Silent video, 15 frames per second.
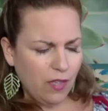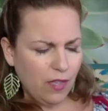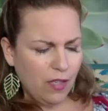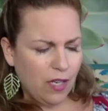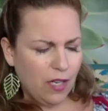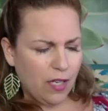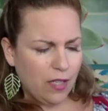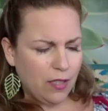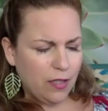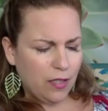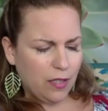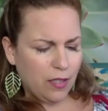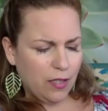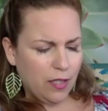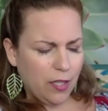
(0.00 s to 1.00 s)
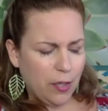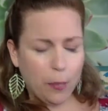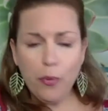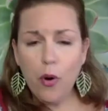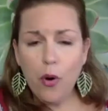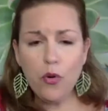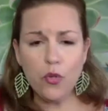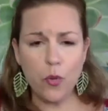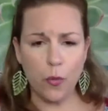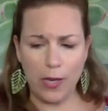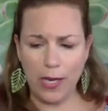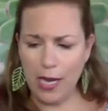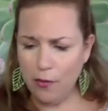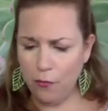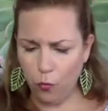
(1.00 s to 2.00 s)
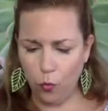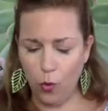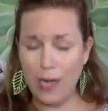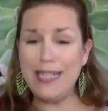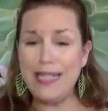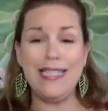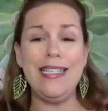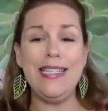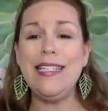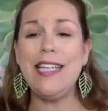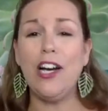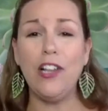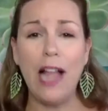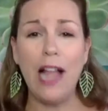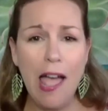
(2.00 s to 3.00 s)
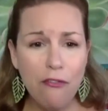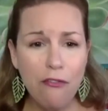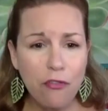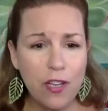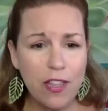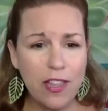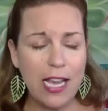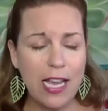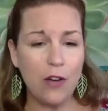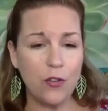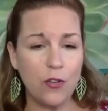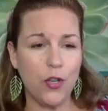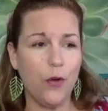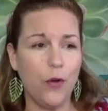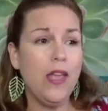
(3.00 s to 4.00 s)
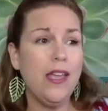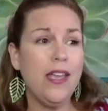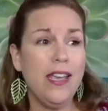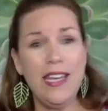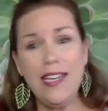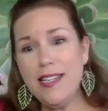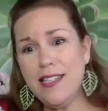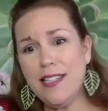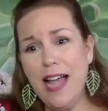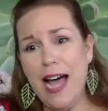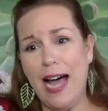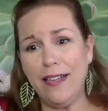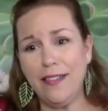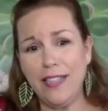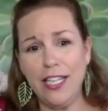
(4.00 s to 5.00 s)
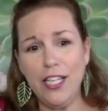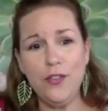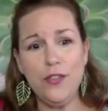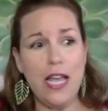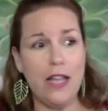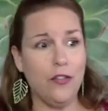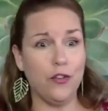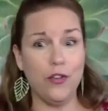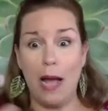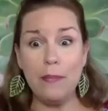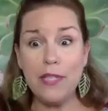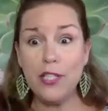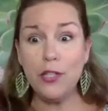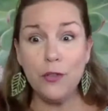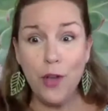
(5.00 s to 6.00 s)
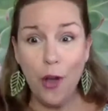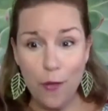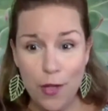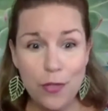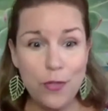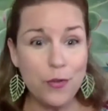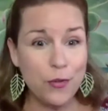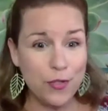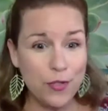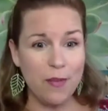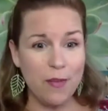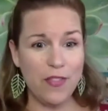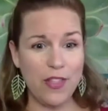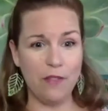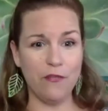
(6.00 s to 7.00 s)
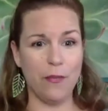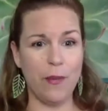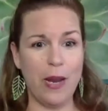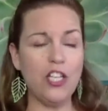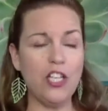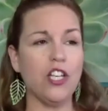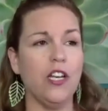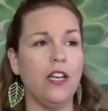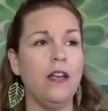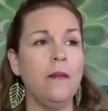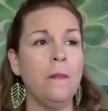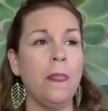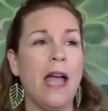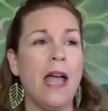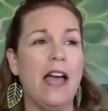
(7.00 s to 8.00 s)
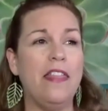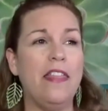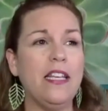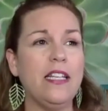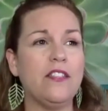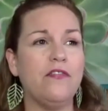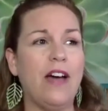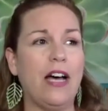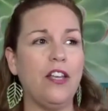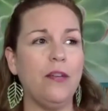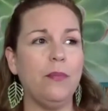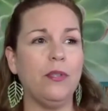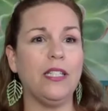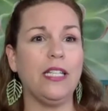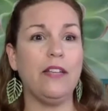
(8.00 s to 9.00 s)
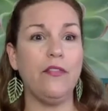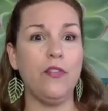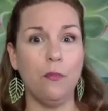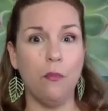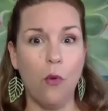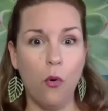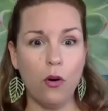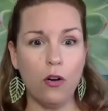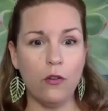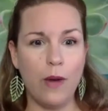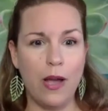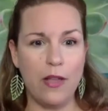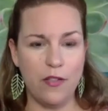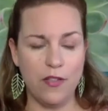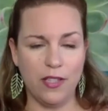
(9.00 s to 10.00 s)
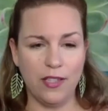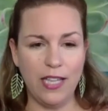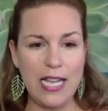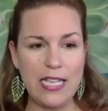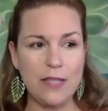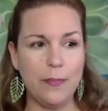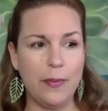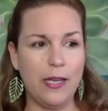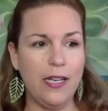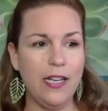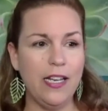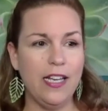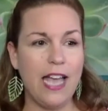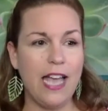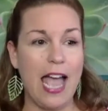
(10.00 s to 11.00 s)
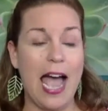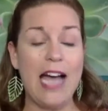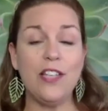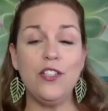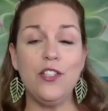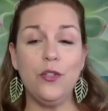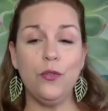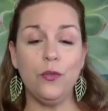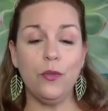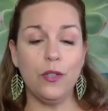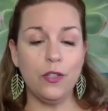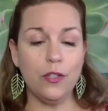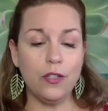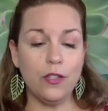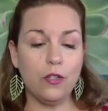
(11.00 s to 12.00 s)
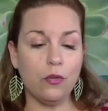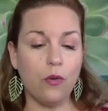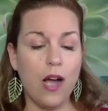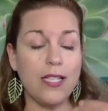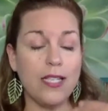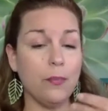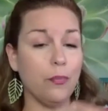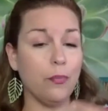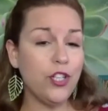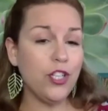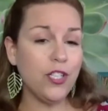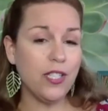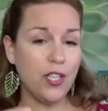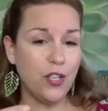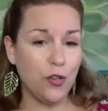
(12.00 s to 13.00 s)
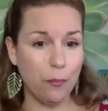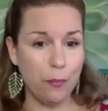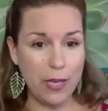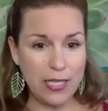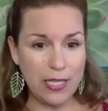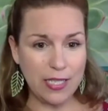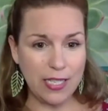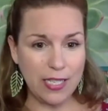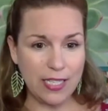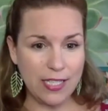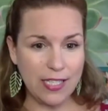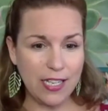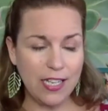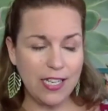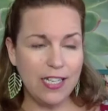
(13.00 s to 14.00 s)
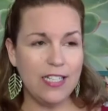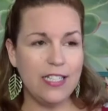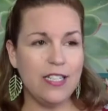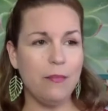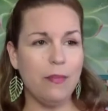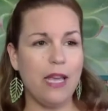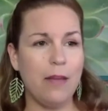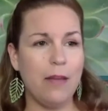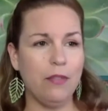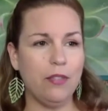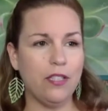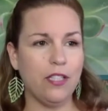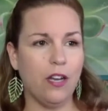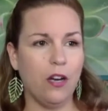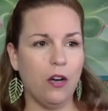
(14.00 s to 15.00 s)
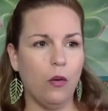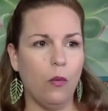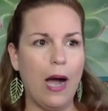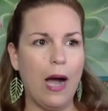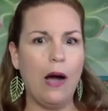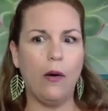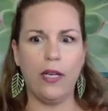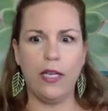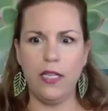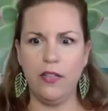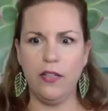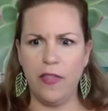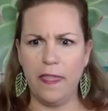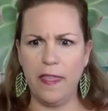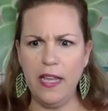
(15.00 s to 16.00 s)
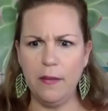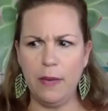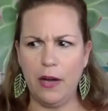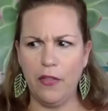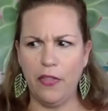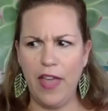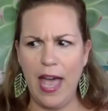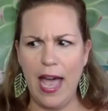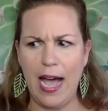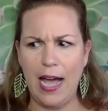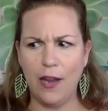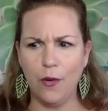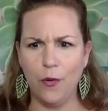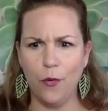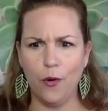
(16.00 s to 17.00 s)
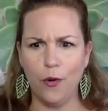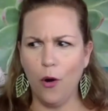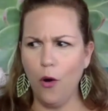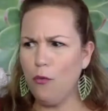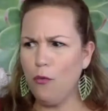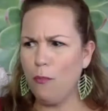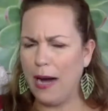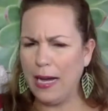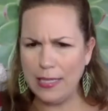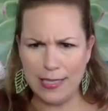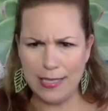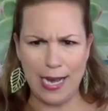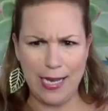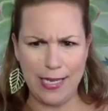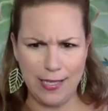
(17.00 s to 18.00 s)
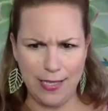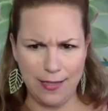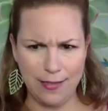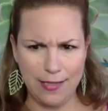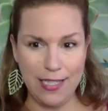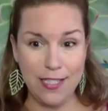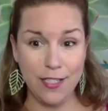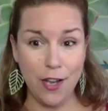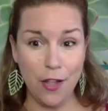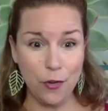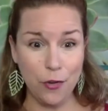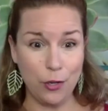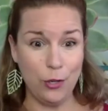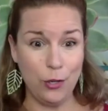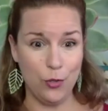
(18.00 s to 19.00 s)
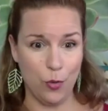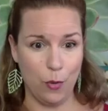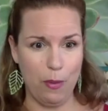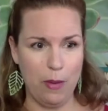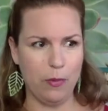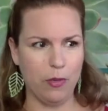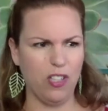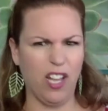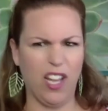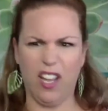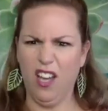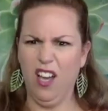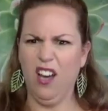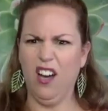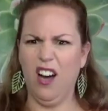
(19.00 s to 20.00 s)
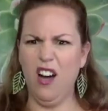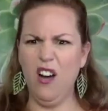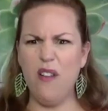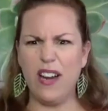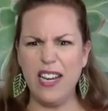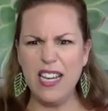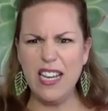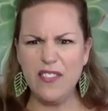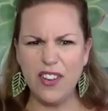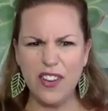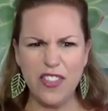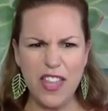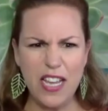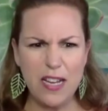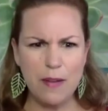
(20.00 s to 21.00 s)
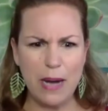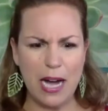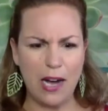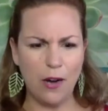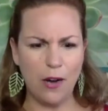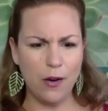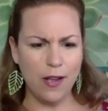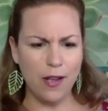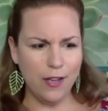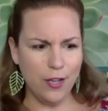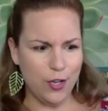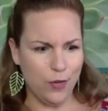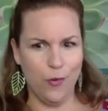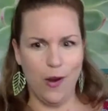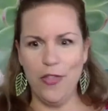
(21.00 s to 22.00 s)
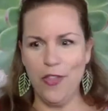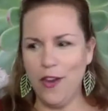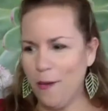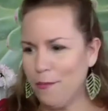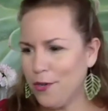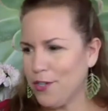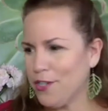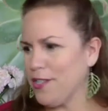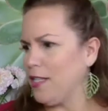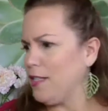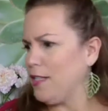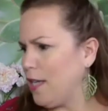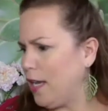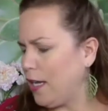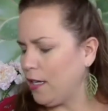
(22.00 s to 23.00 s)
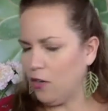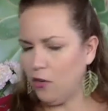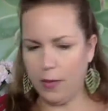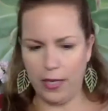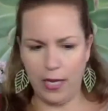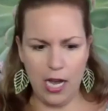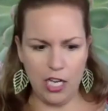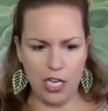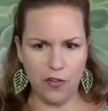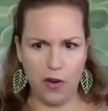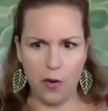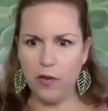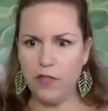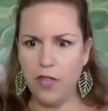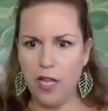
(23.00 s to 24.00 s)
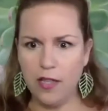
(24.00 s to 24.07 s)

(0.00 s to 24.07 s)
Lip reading: approach where we kind of wanted to detail everything out. So it is a lot. Like you said, I'm still going through some of the information. I think it's valuable to give you more rather than less, but as you cross bridges in your business, to be able to go, wow, I didn't even think about that, or, oh, monetizing. That's another huge one. People are like, oh, I didn't even think about, you run the numbers and it's like, oh my gosh, if I would have done